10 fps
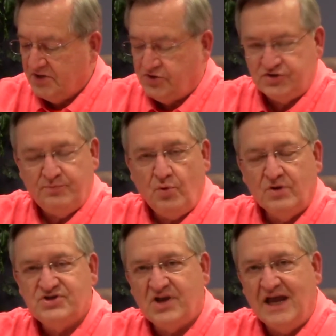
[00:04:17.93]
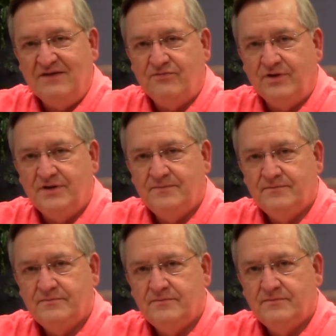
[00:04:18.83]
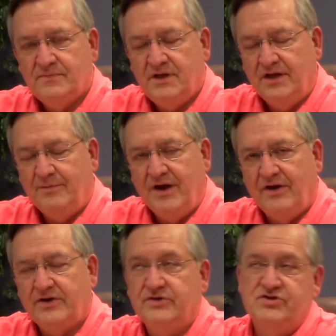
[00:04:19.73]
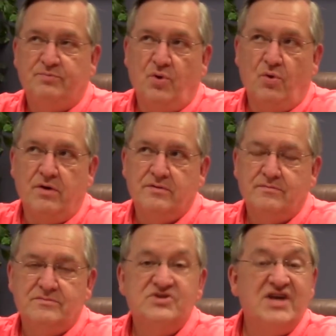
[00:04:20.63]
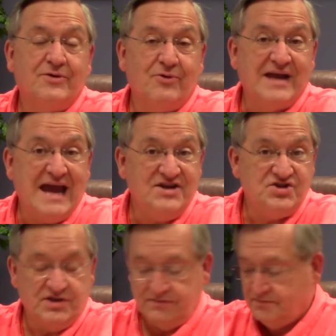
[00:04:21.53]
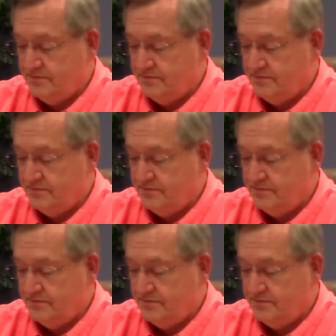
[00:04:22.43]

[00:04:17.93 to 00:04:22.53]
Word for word: to support slavery in America, to support segregation